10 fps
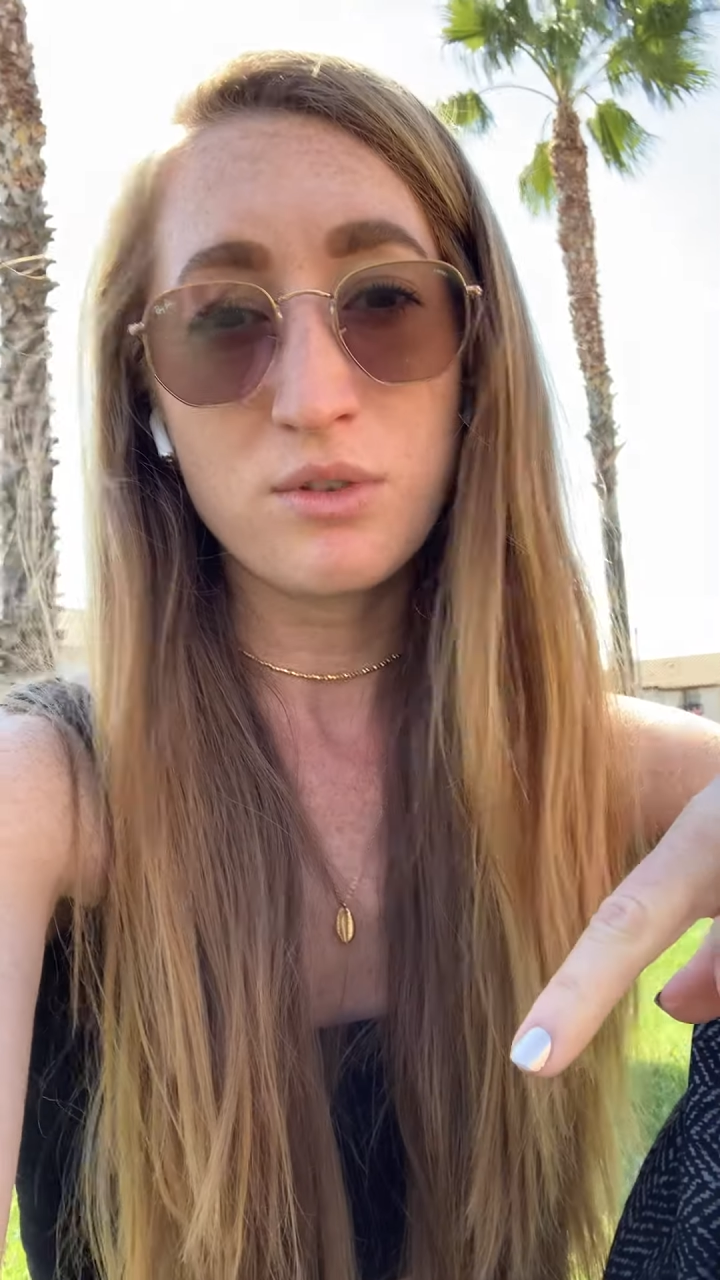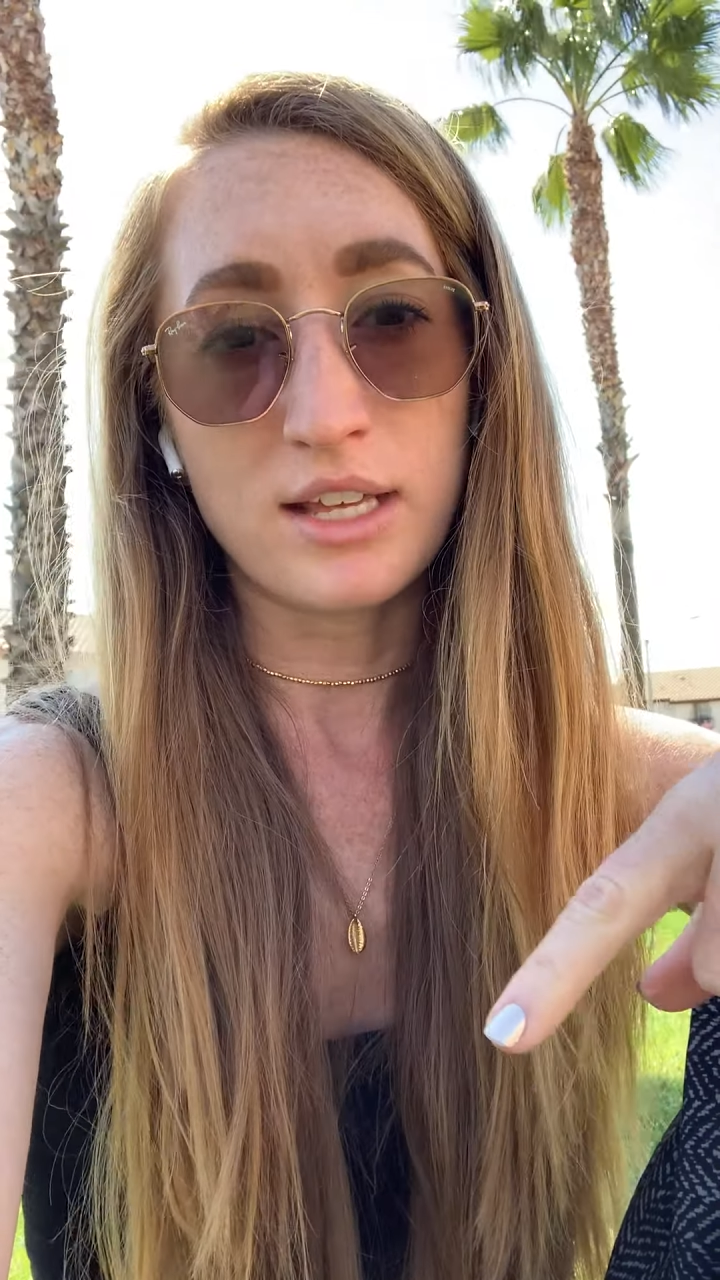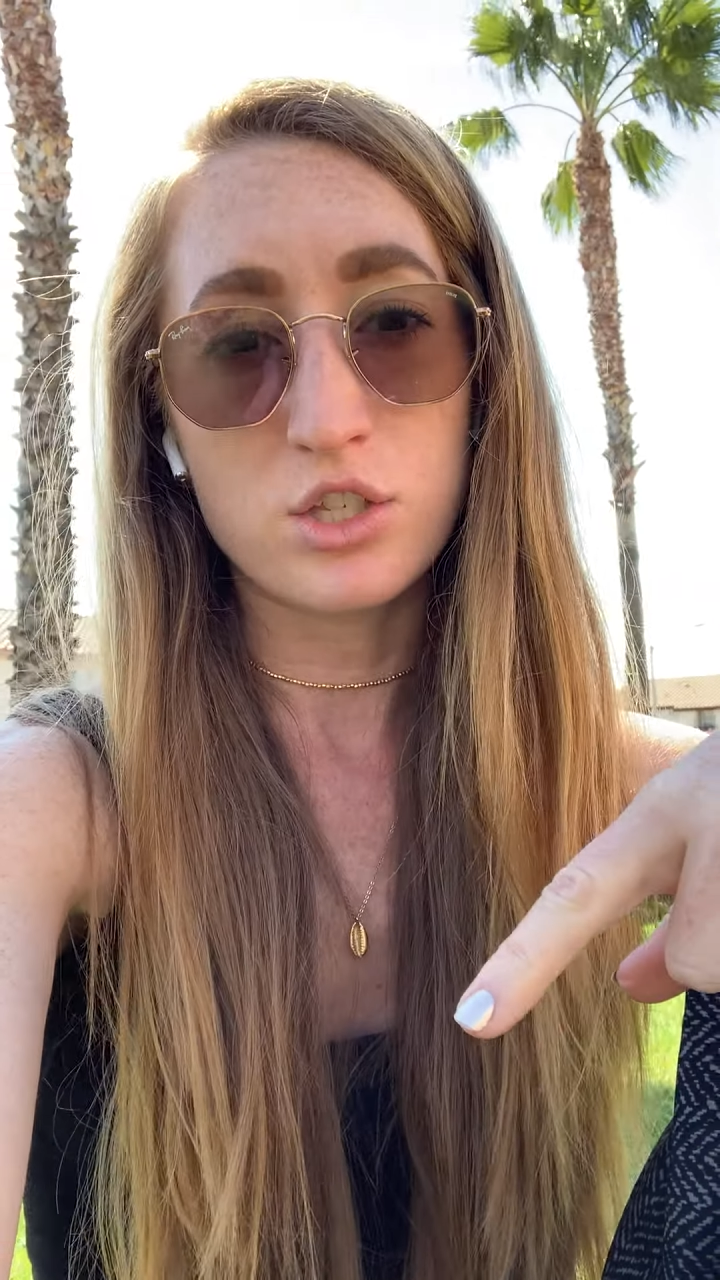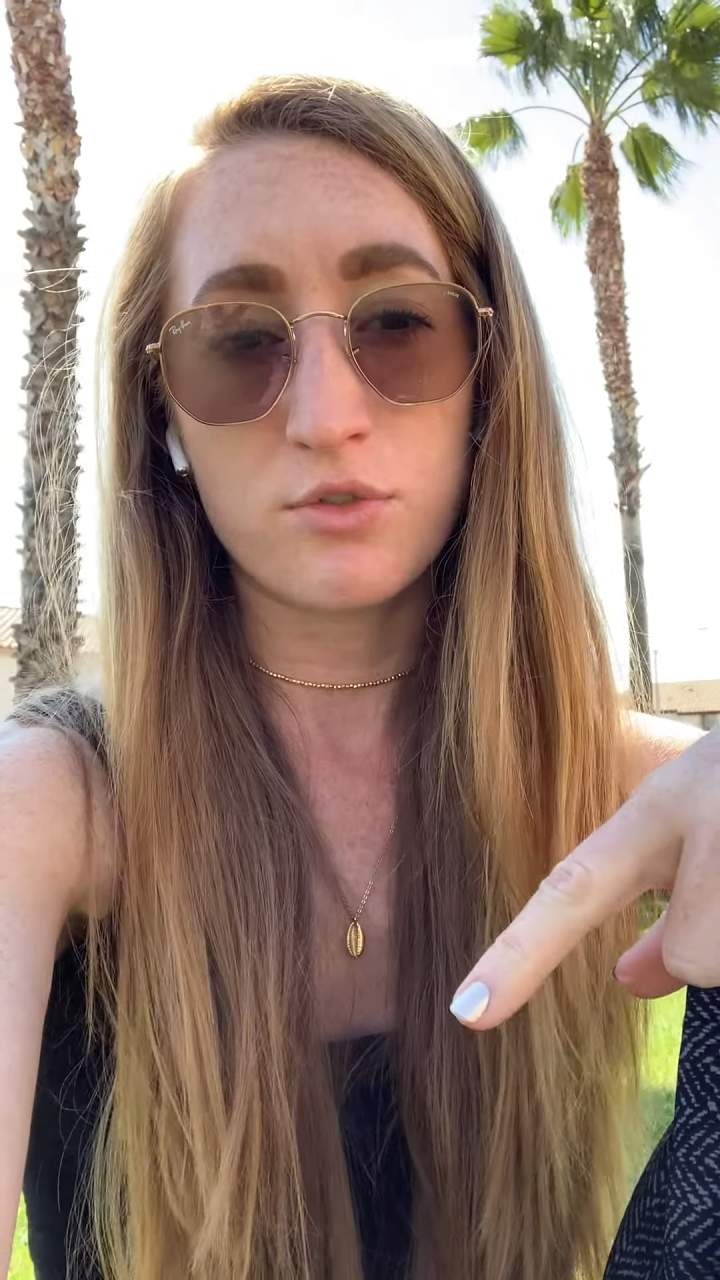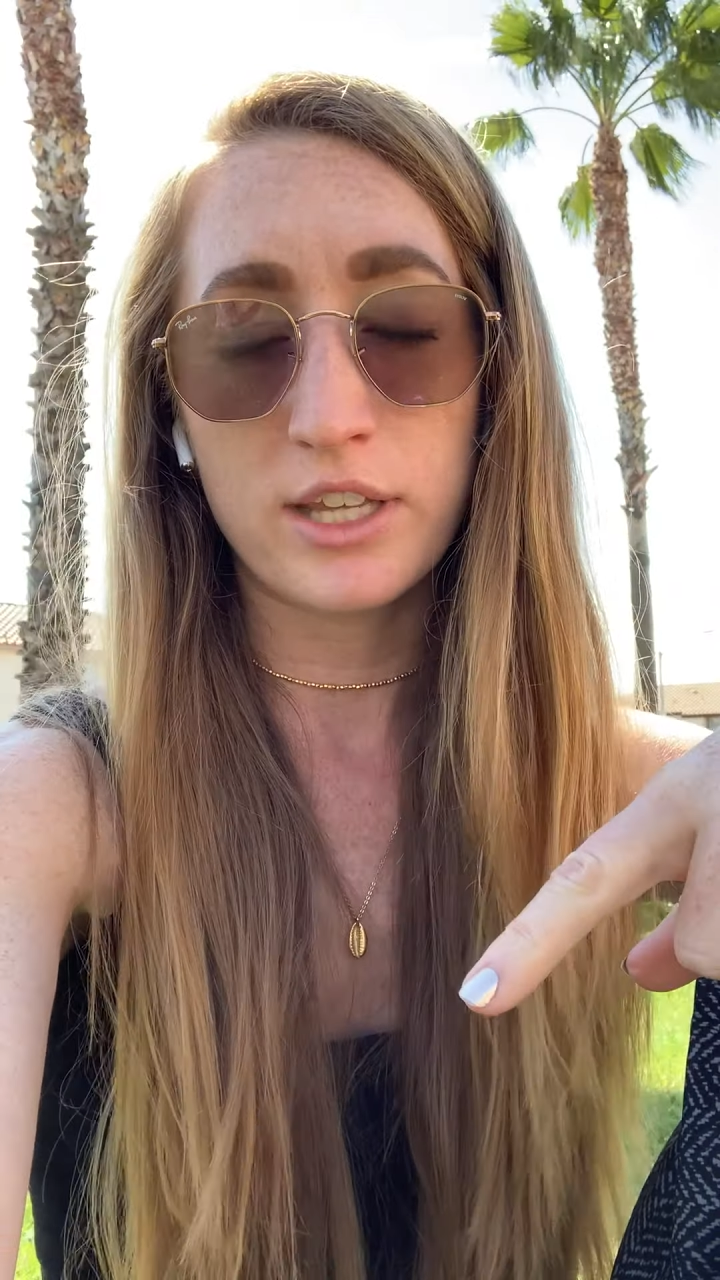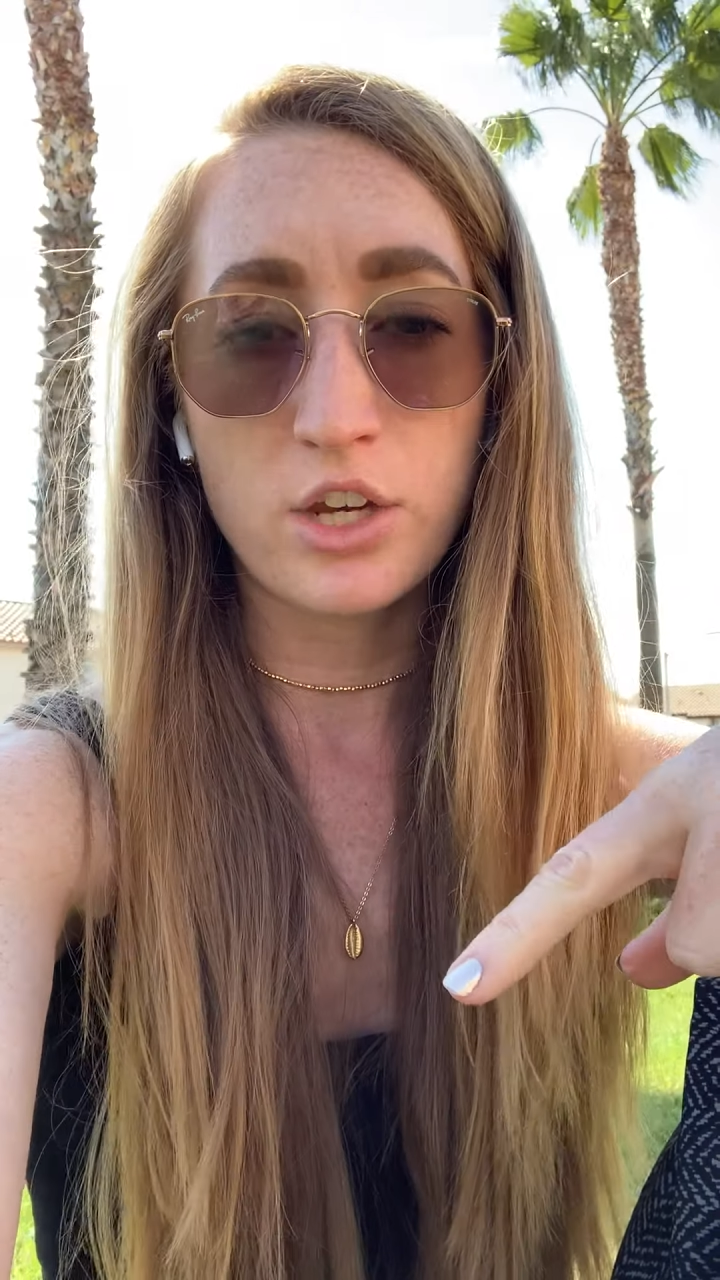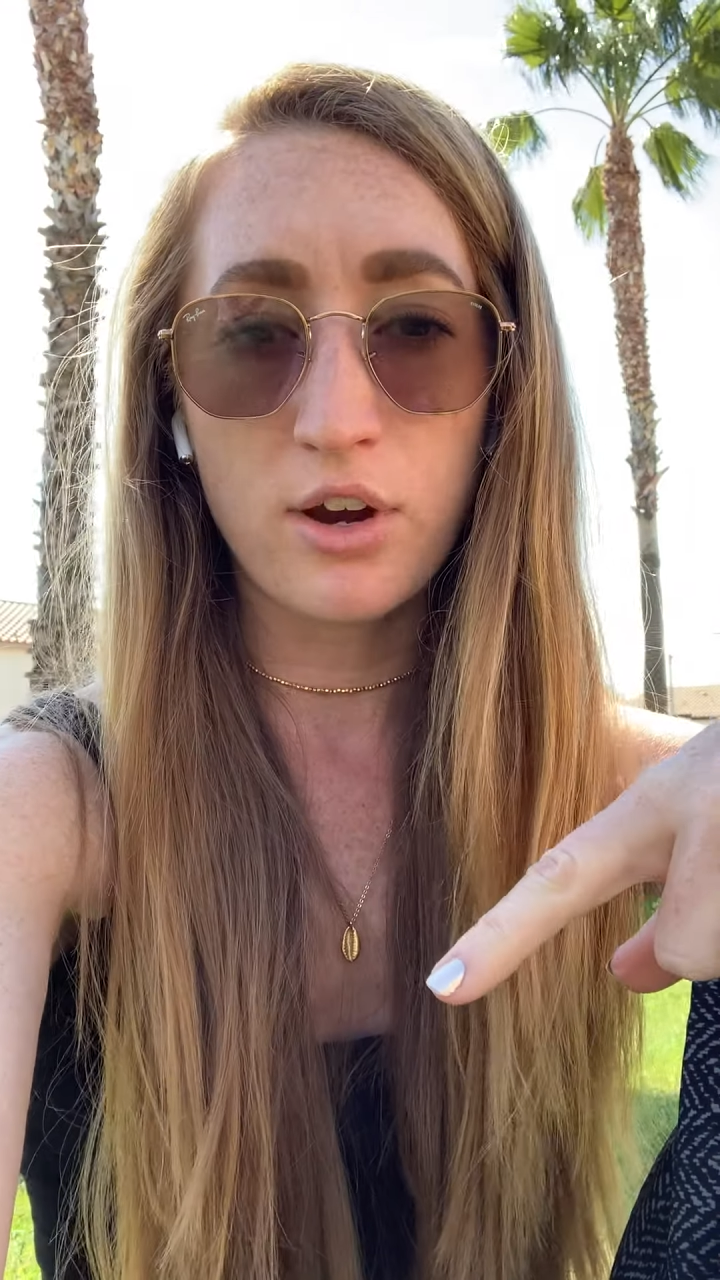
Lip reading: That's a really